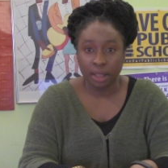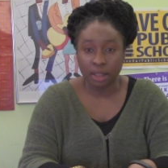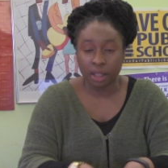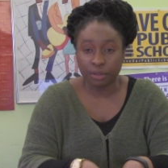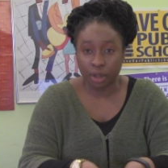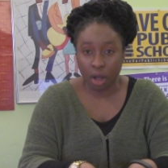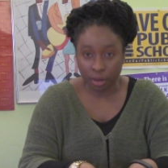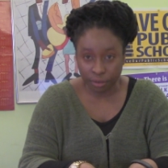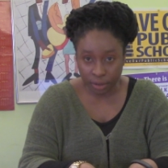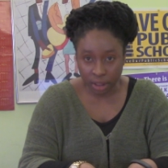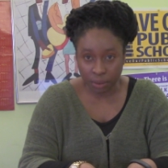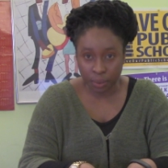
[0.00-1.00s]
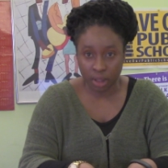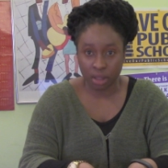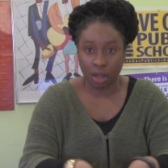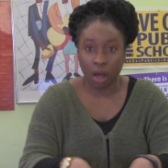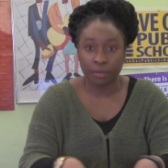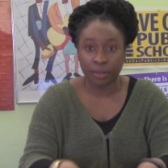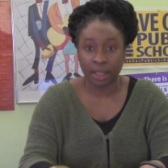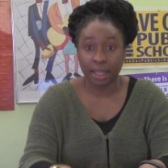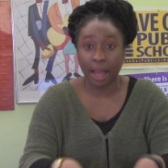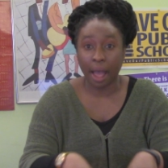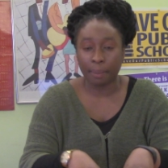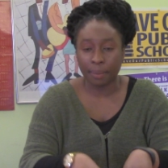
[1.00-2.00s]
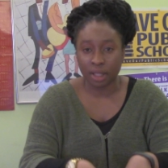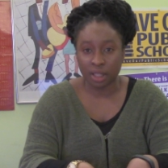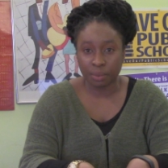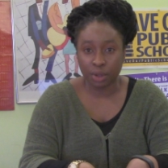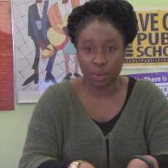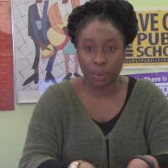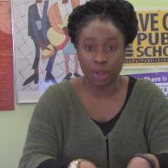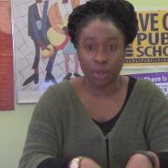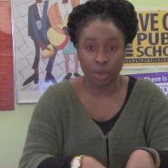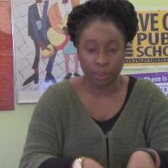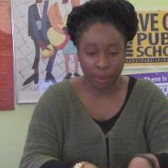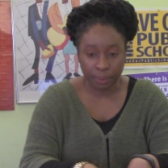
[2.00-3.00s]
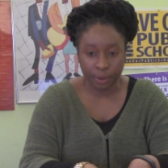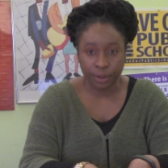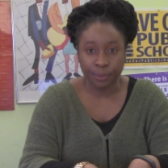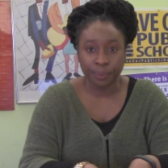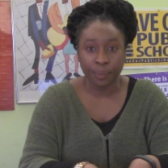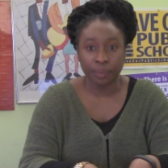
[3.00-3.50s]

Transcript: level conflict, which is conflict that happens between two people,